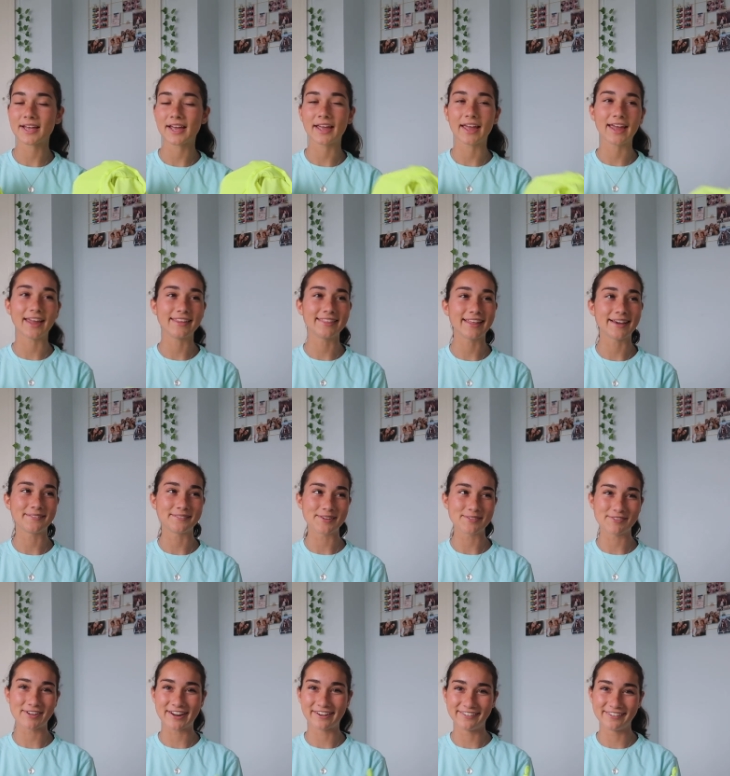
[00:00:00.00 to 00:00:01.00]
I hate that
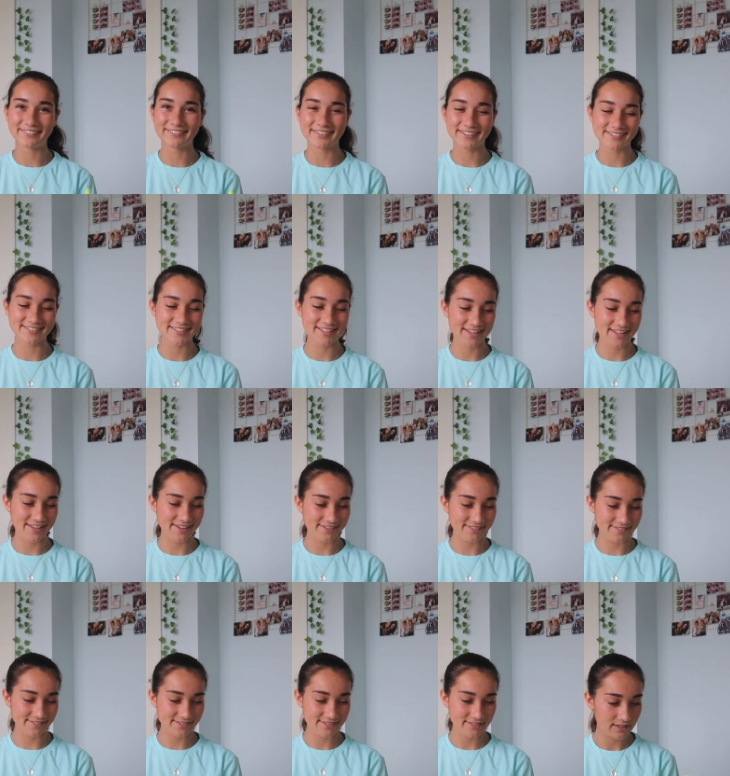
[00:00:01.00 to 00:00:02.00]
word, but I don't know what else to
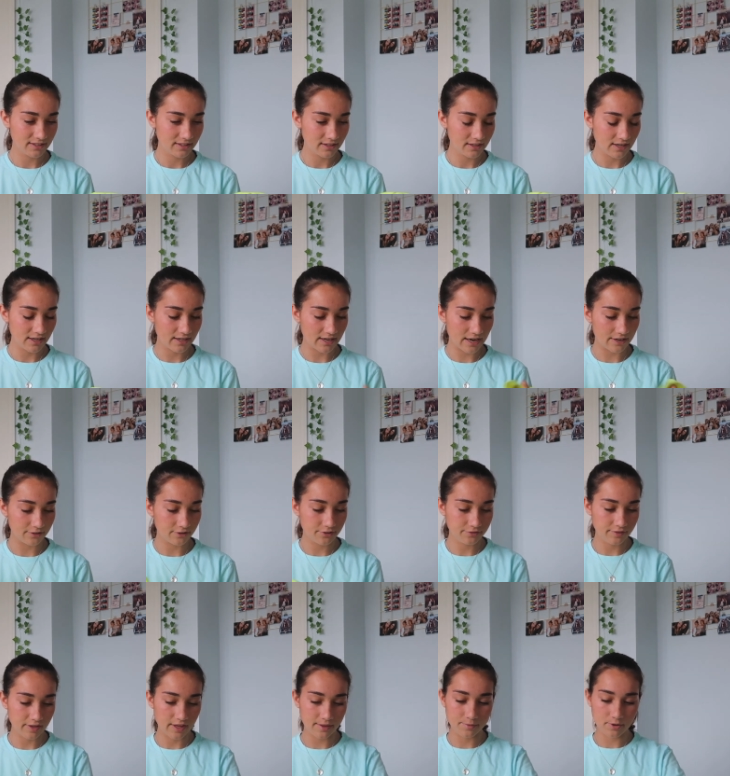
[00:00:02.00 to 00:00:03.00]
use. And I don't know
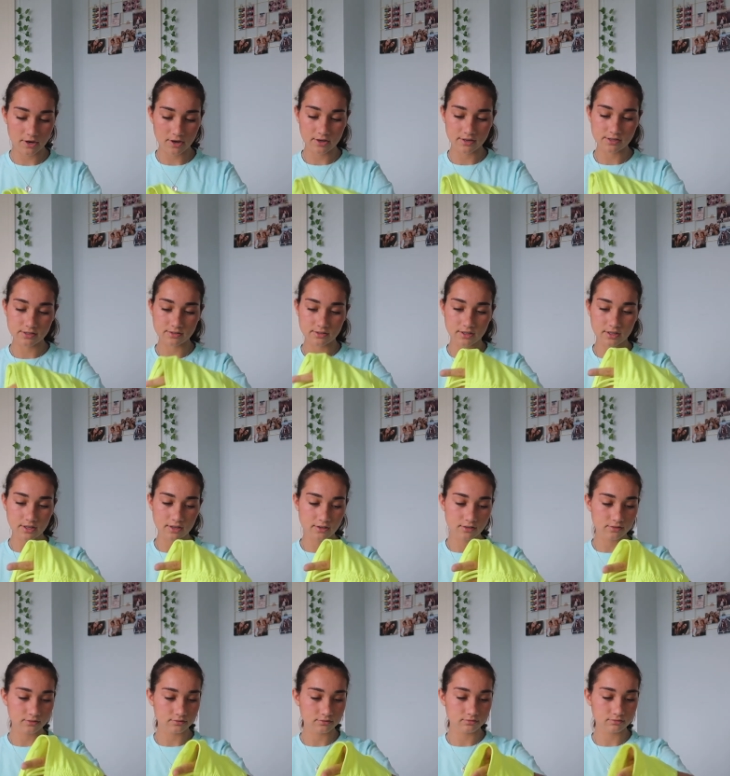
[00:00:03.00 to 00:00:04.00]
if Cape Cod is
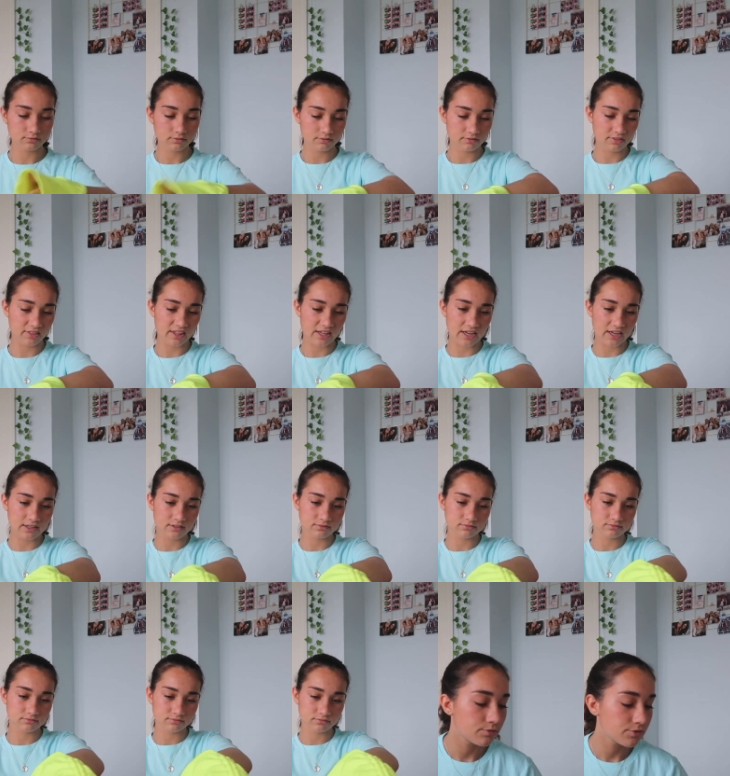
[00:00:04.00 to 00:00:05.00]
like that.
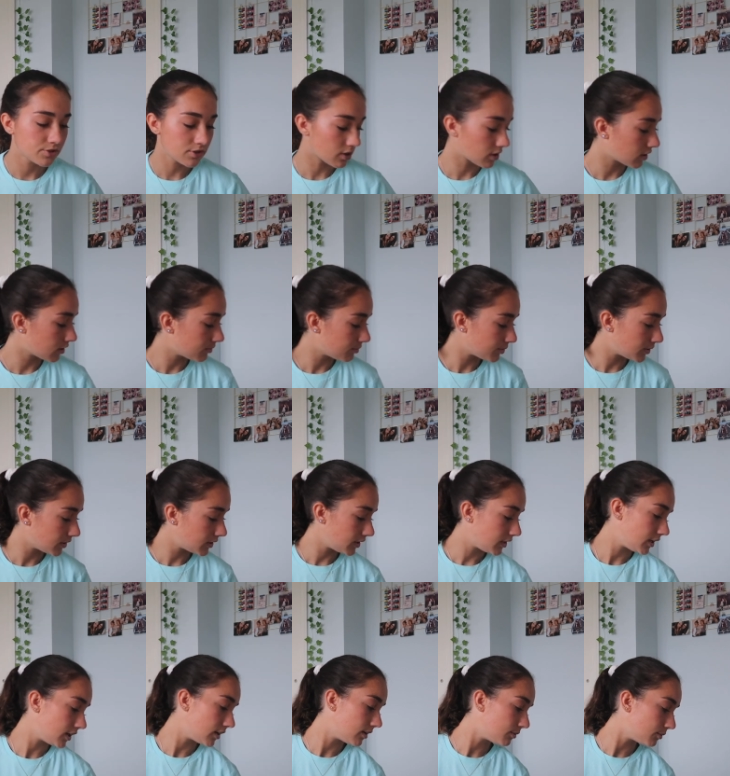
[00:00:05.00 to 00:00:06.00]
I'm just not gonna bring
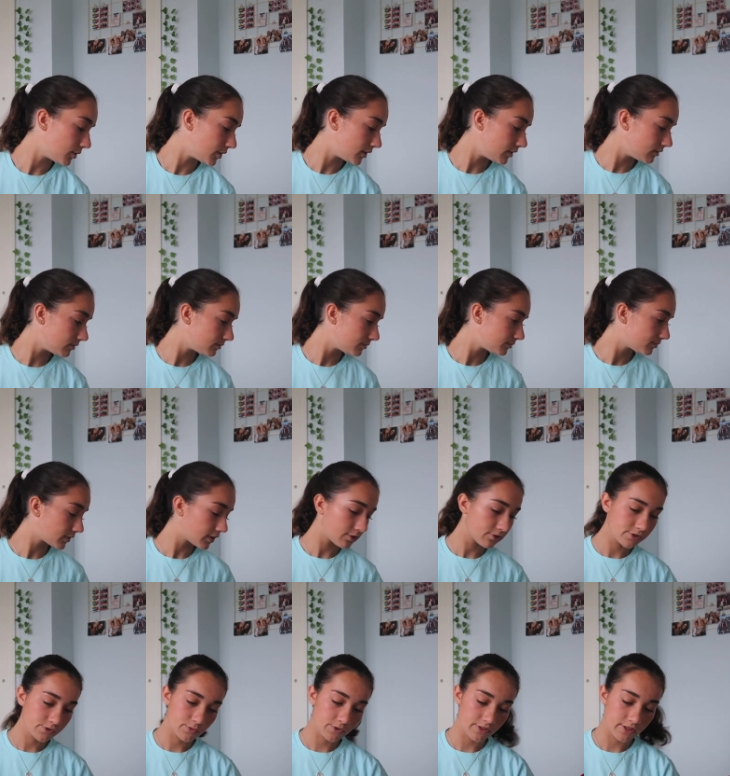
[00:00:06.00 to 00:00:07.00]
the neon one.
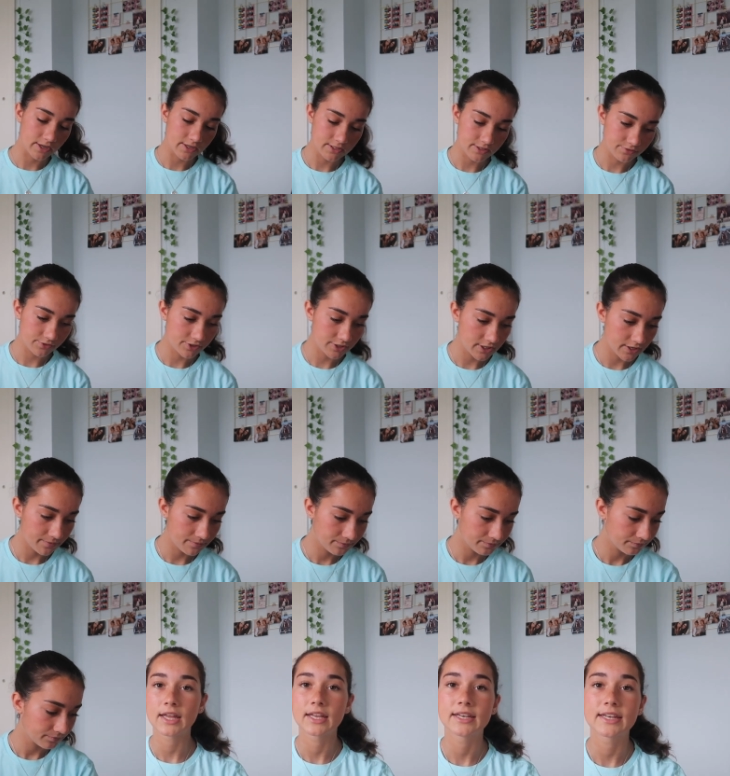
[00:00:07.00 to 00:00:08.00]
I'll just wear that a different time.
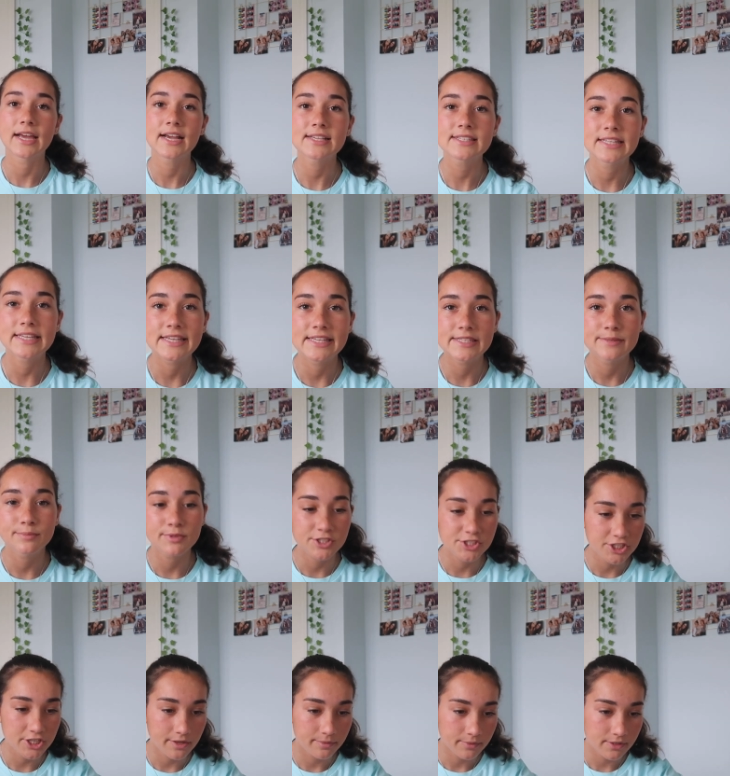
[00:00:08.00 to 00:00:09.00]
Next is
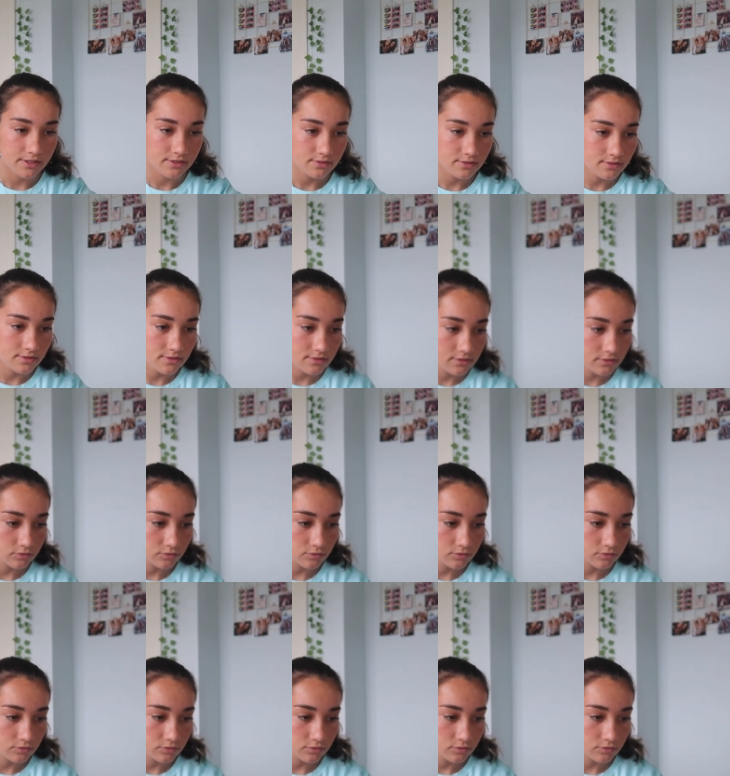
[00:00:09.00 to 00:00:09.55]
pajamas.